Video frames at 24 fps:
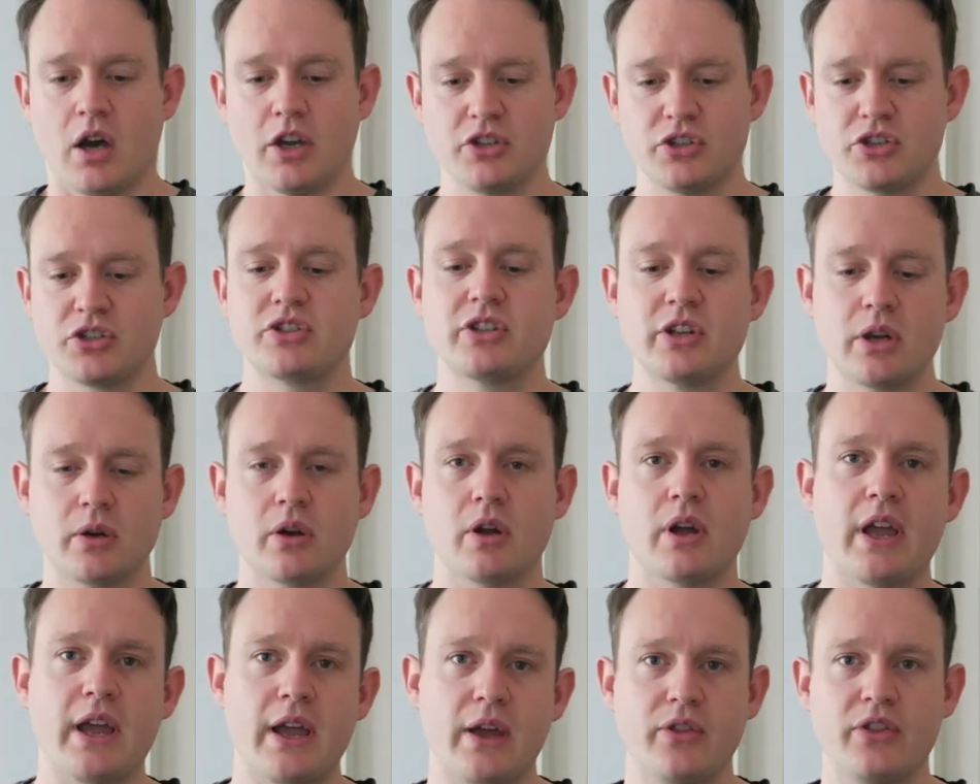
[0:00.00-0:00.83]
I just don't
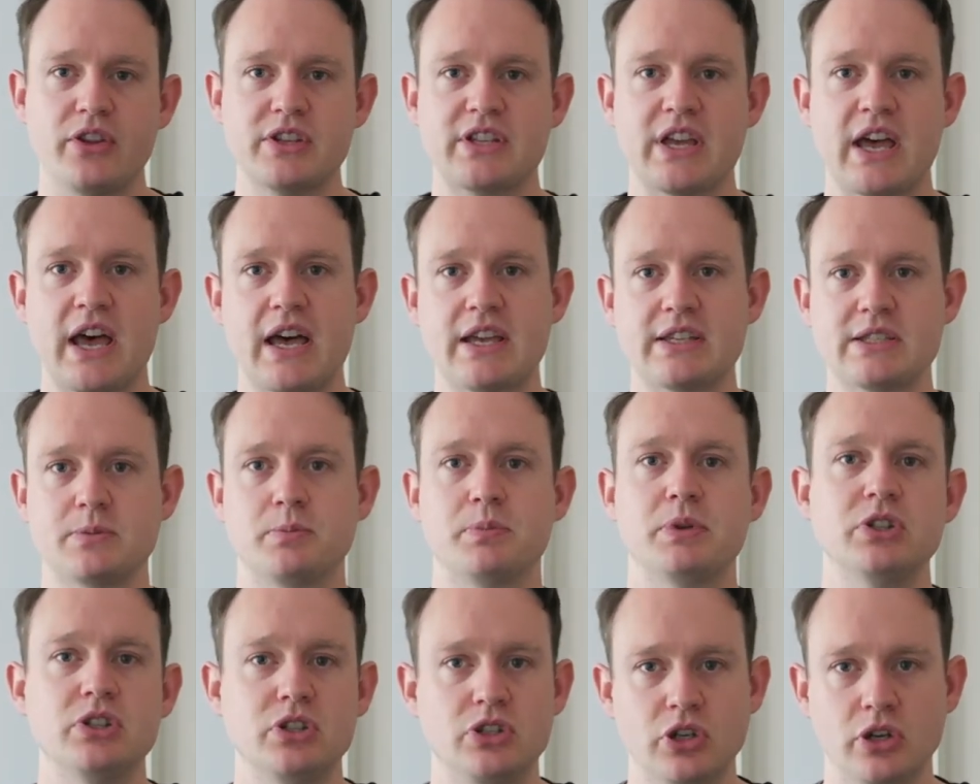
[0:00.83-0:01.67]
know how this
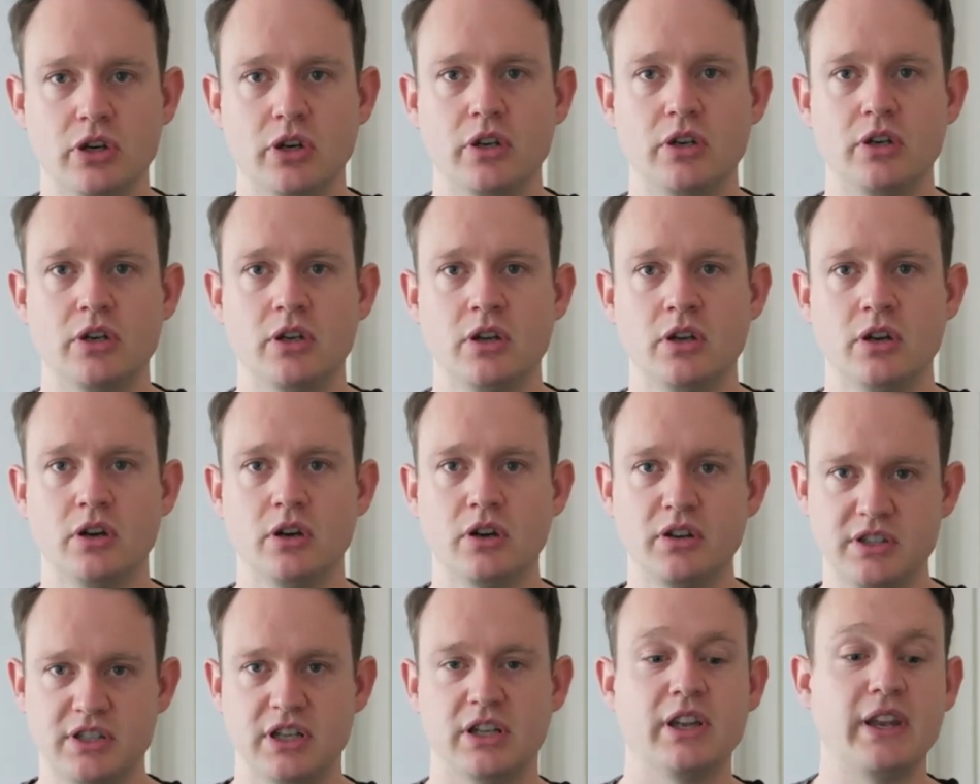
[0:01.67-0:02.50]
hasn't been done
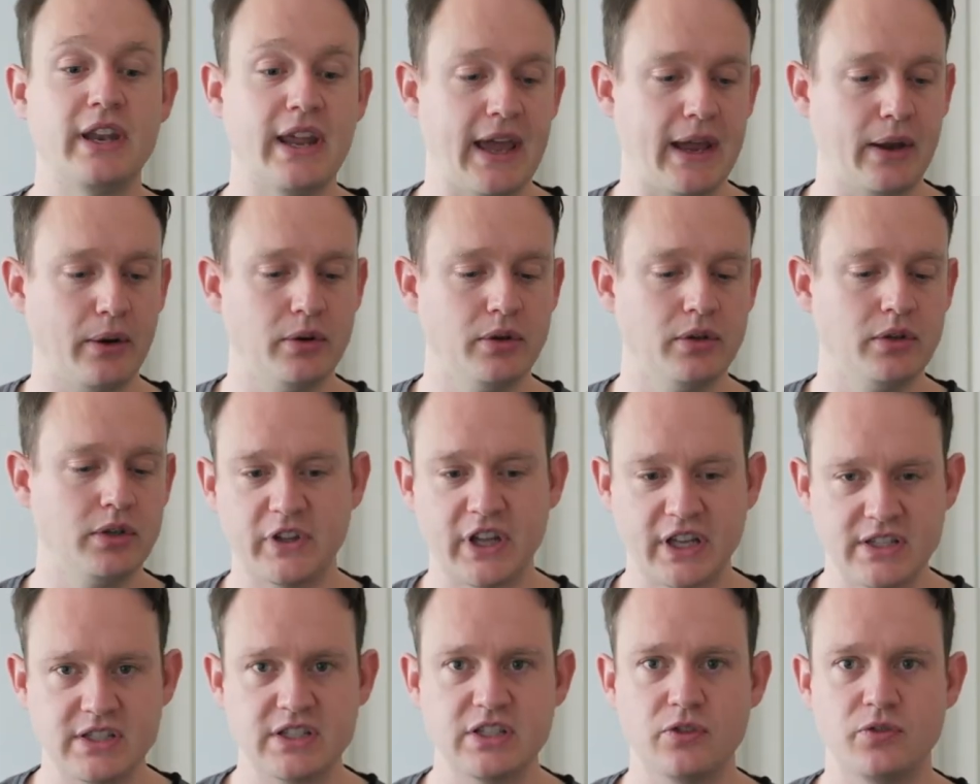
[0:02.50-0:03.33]
until now.
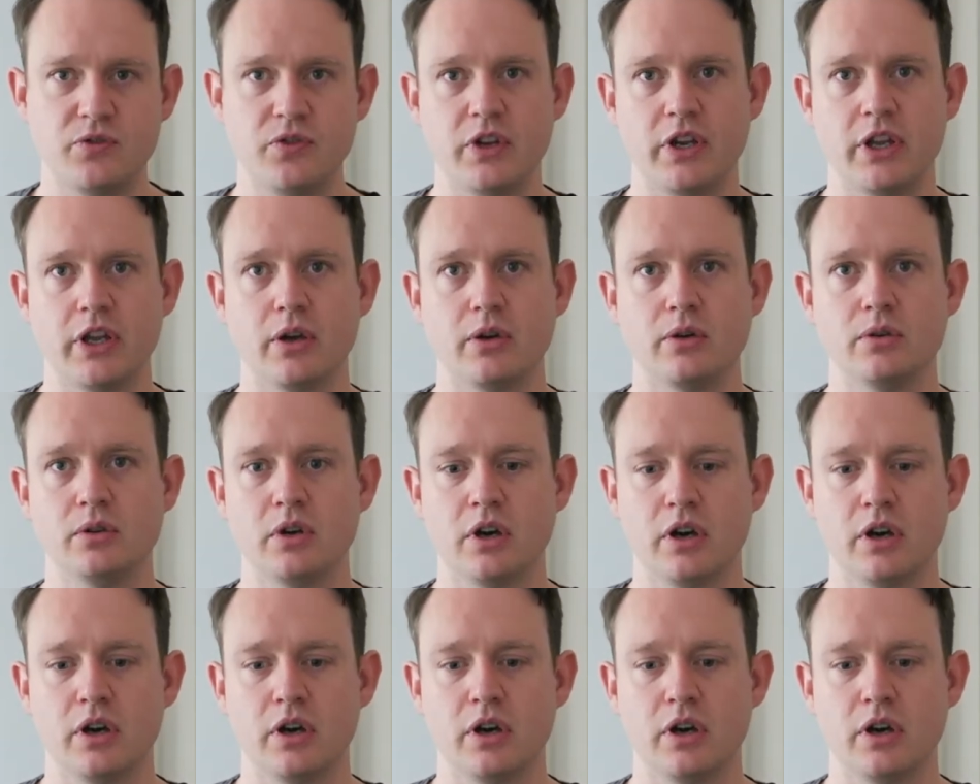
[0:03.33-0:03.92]
That's this video.